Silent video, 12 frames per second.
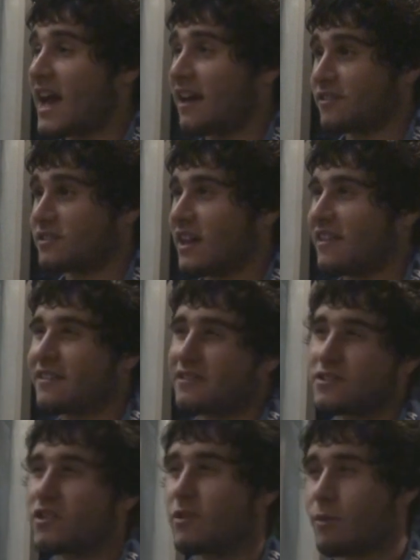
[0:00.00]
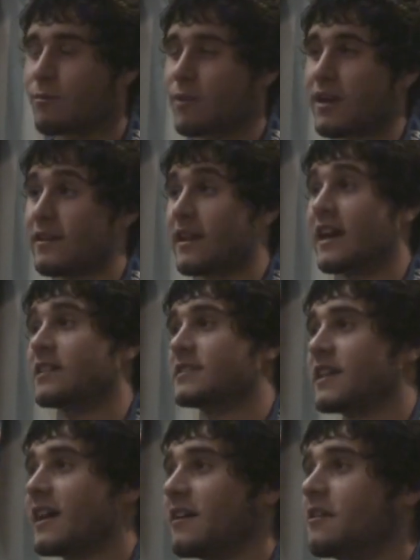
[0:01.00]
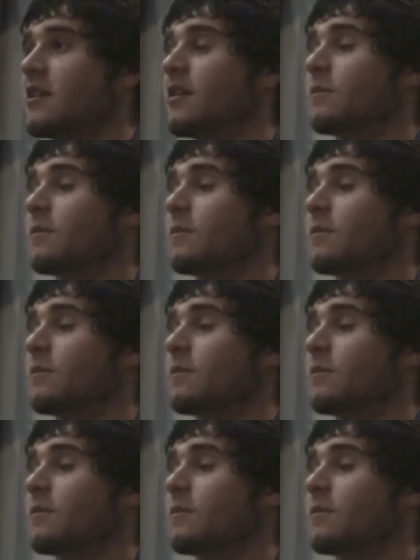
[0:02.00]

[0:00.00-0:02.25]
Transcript: Yeah, I think there's only one brand that has that,